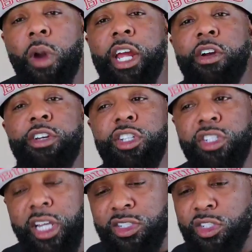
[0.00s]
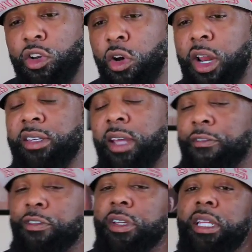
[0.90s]
right here in your chest, and you're going to
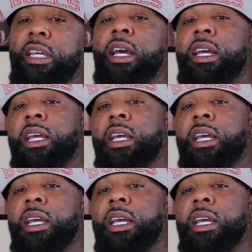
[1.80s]
definitely